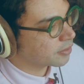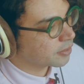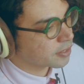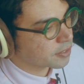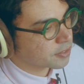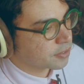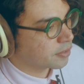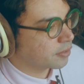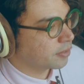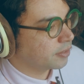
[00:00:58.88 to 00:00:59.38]

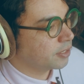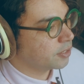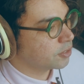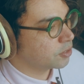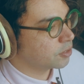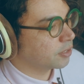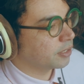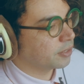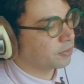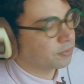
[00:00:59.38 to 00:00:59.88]
That's
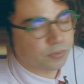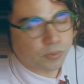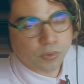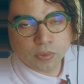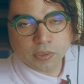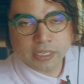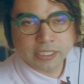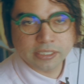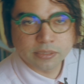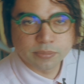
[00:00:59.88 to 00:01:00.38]
literally
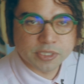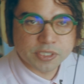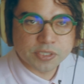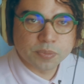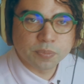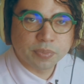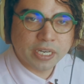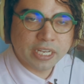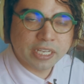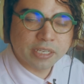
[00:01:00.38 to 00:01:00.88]
4 elements.
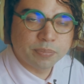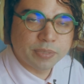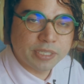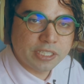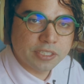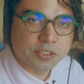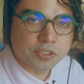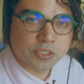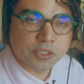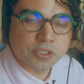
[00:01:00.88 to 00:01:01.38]

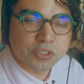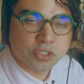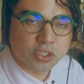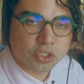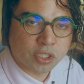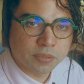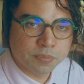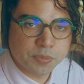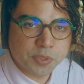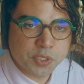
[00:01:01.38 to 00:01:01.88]
Breakbeat
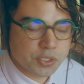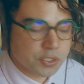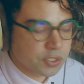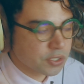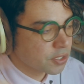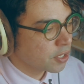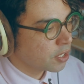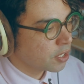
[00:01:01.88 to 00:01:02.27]
drums.